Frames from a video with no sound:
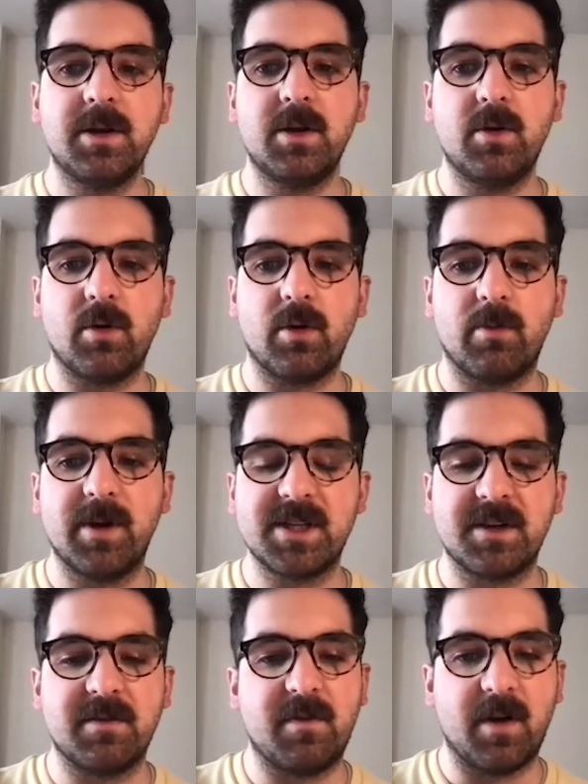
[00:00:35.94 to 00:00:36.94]
your
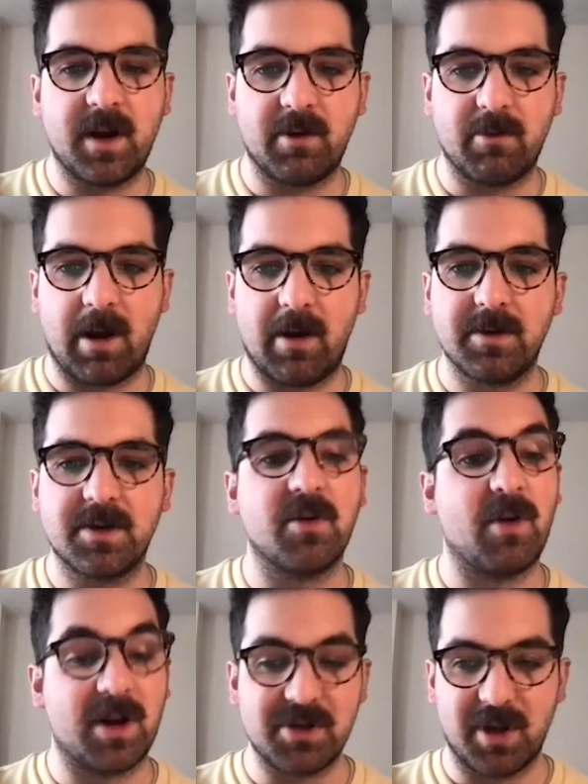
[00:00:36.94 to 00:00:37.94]
recent funding round,
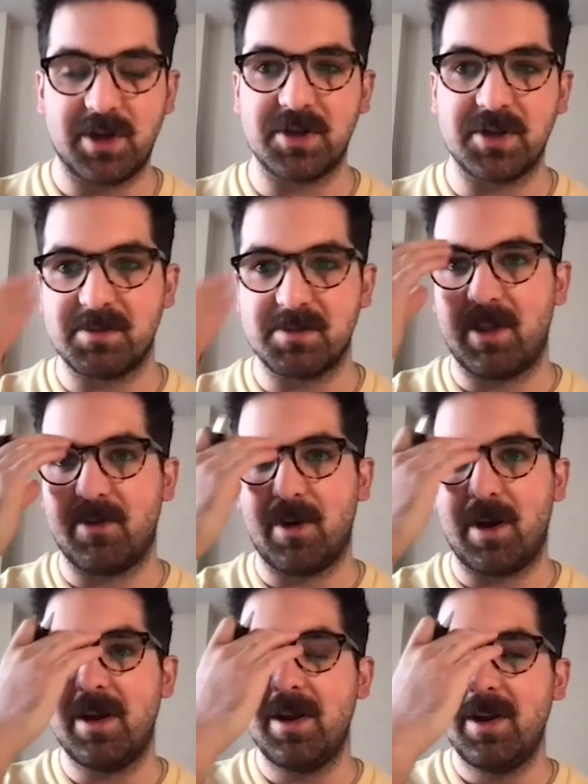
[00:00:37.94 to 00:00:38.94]
congratulations, by the
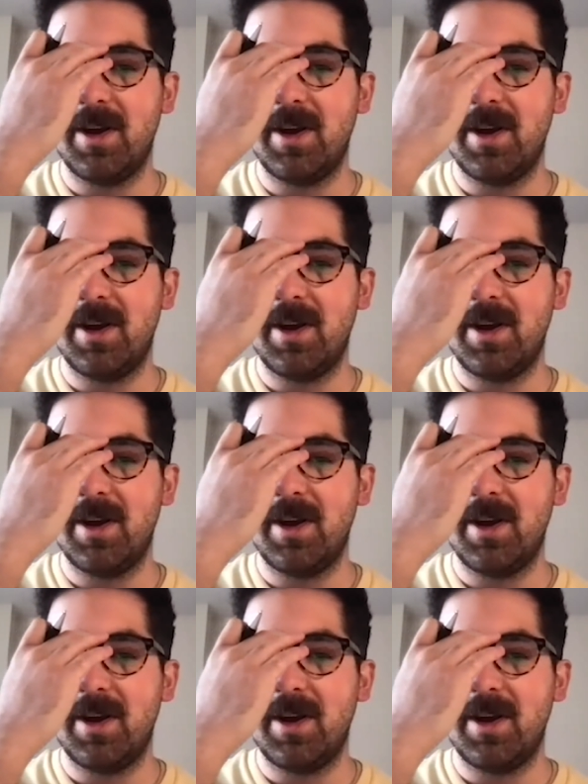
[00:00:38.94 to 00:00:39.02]
way,